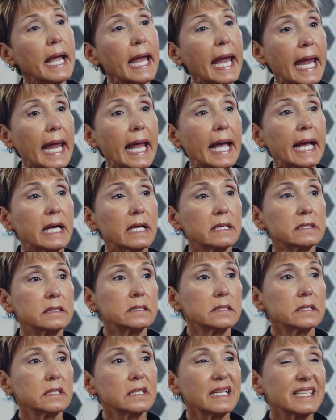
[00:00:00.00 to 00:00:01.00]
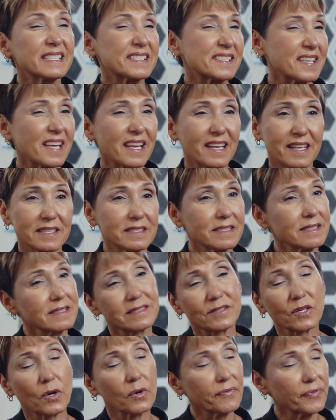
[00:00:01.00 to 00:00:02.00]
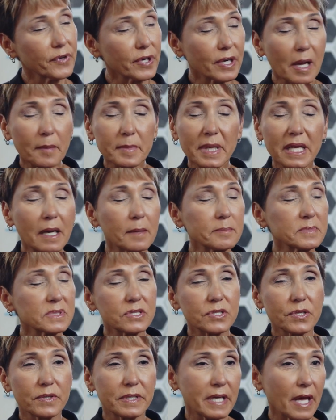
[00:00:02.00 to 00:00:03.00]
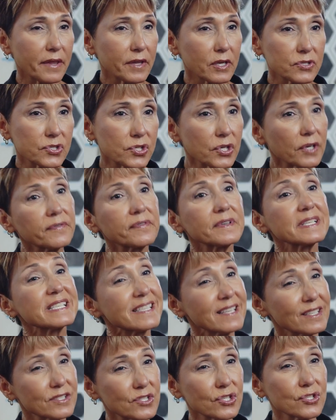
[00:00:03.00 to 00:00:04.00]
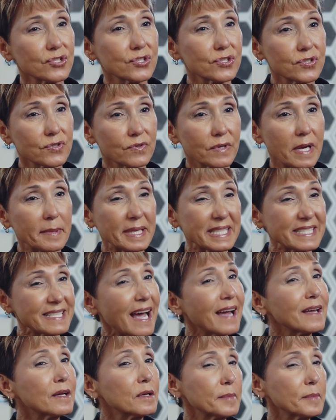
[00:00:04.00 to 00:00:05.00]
And it's so if you're coming up to another surface, such as ceramic tile,